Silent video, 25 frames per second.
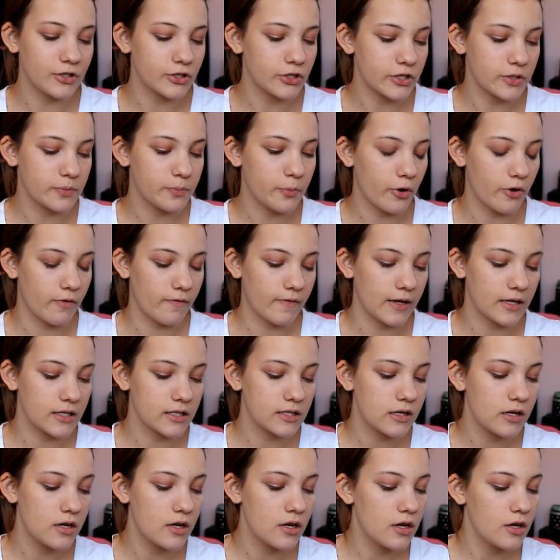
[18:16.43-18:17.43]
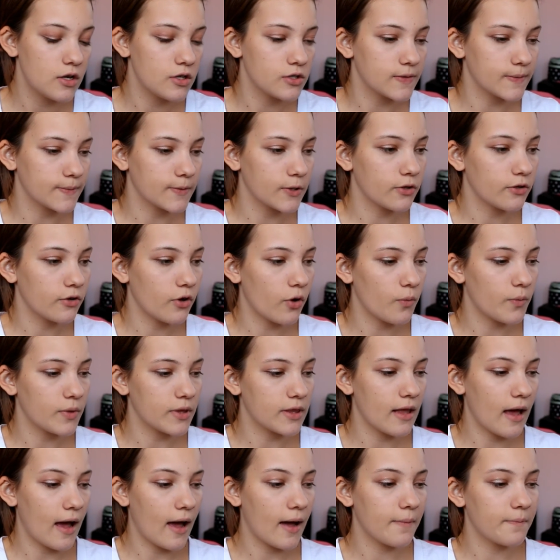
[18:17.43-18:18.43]
It's just perfect. So I'm going to go
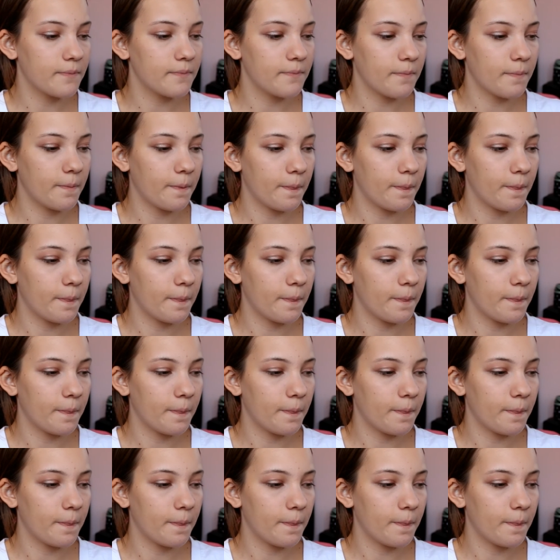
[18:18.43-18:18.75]
with that